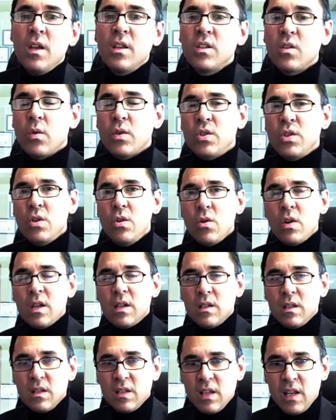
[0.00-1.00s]
So as you
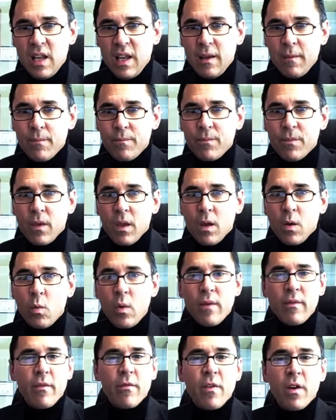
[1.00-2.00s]
can see,
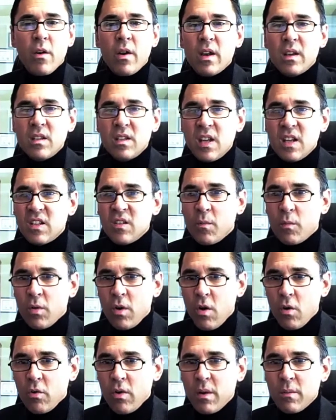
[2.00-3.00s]
we have a very extensive
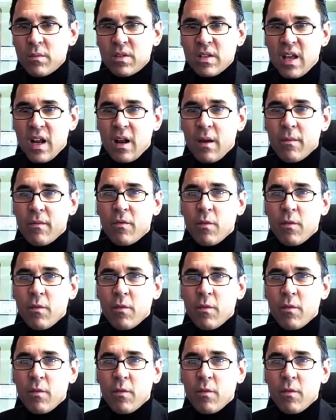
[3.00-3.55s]
program set up